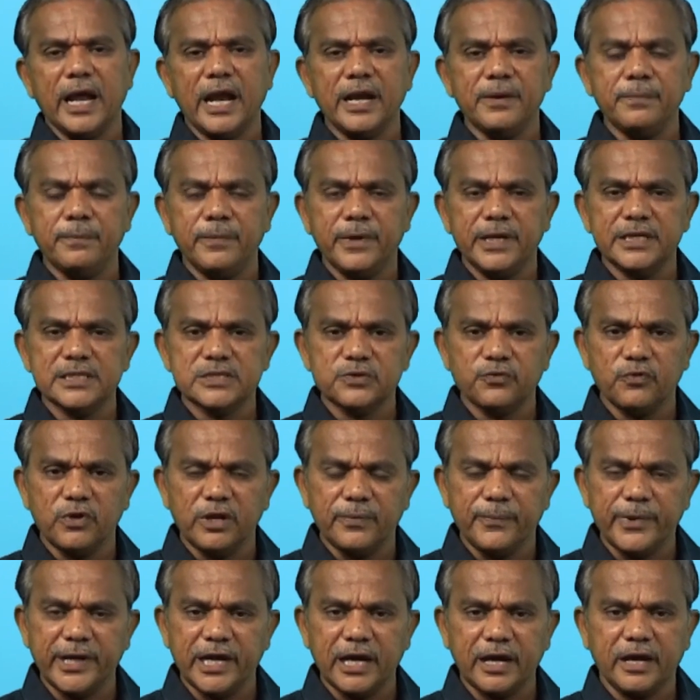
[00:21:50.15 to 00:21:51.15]
So land
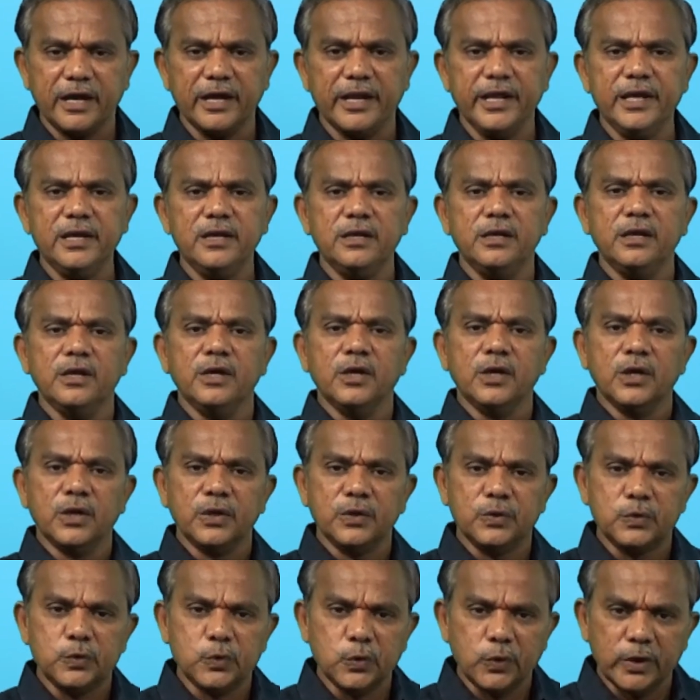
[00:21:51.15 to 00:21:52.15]
breeze will be
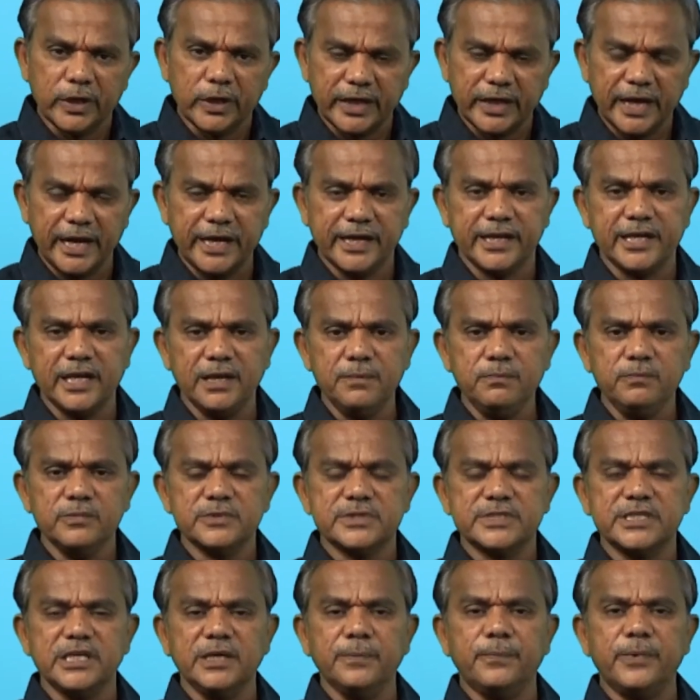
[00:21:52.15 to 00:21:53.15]
occurring during
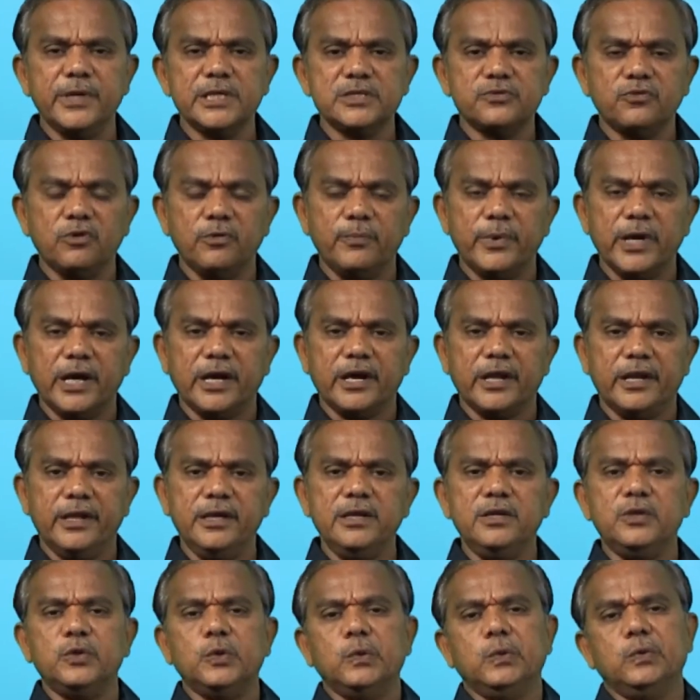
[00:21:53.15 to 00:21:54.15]
night time, sea breeze will
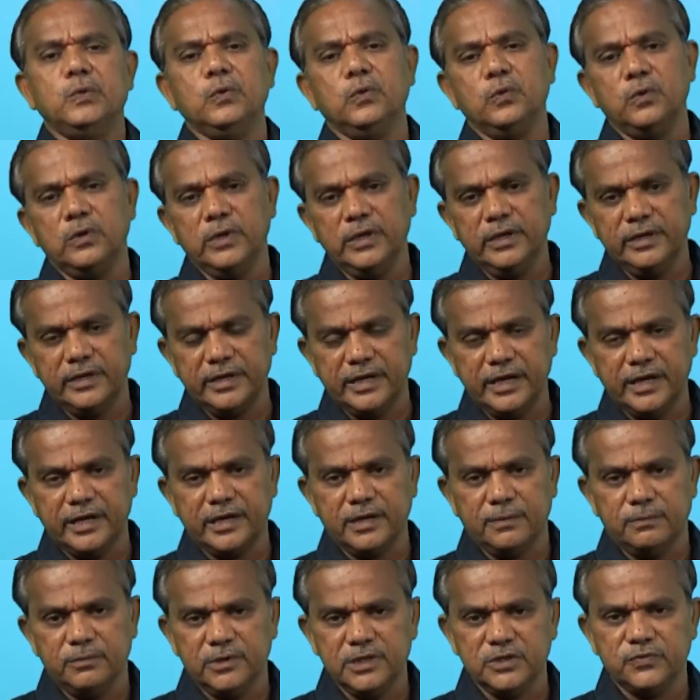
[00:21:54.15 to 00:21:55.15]
be occurring
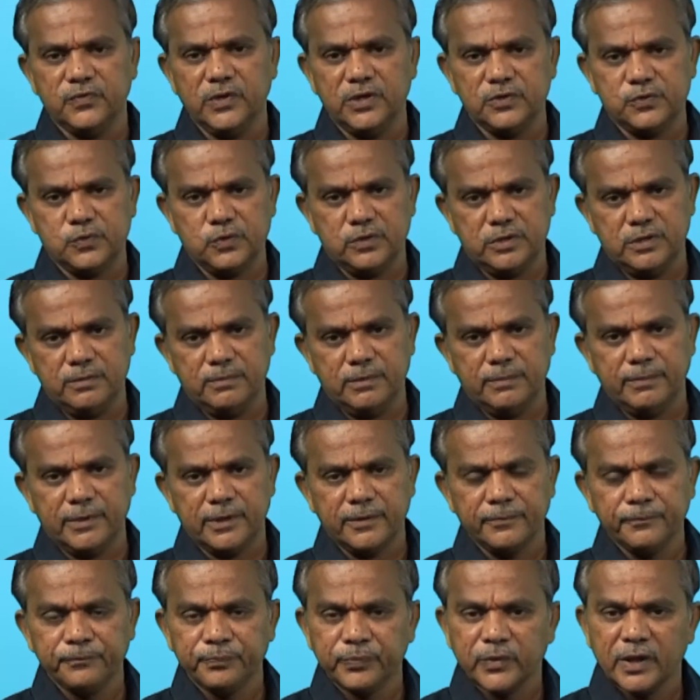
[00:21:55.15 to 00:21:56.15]
during daytime. This way you
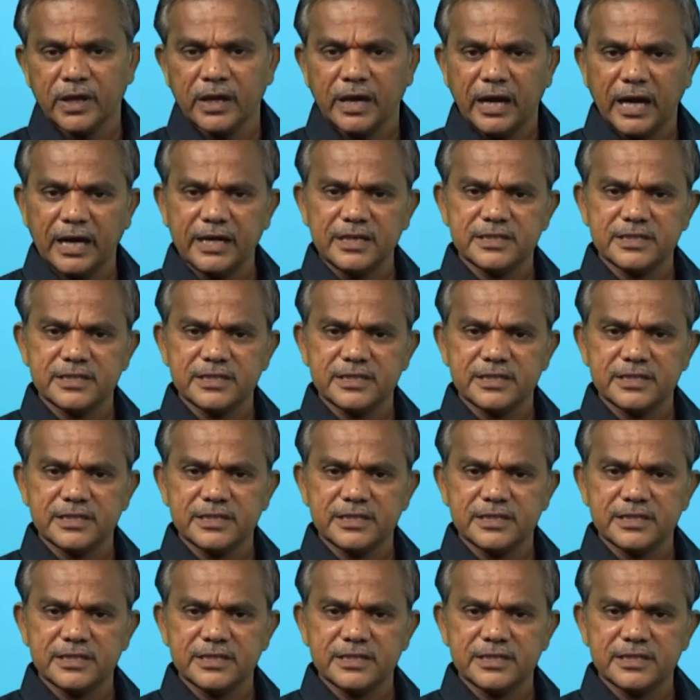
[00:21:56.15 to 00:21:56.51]
should remember.